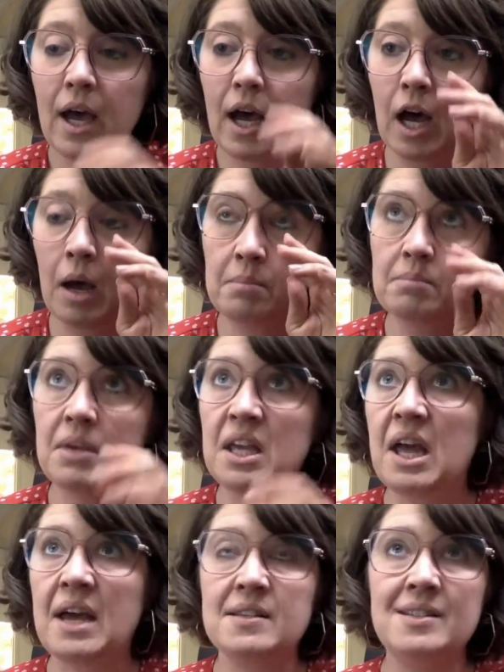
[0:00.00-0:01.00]
It
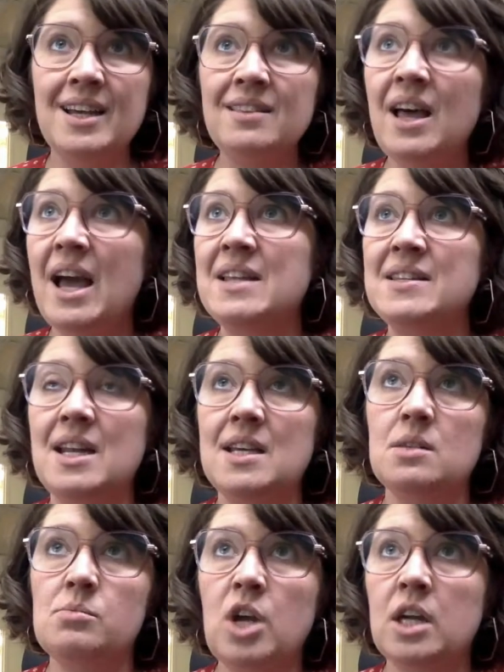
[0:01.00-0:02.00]
has deadlines, it has
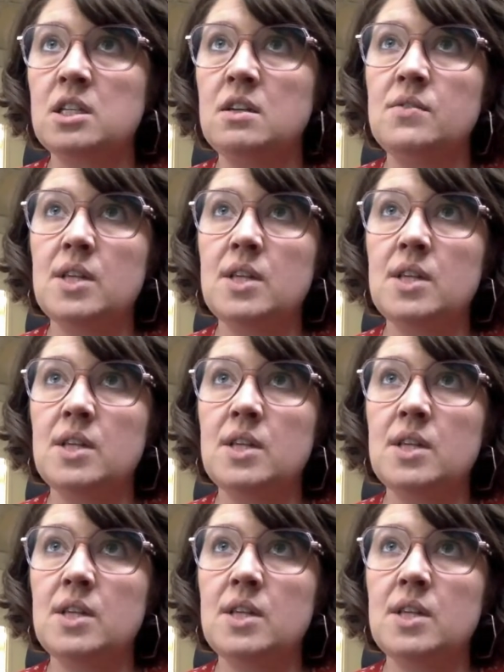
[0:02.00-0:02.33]
objectives,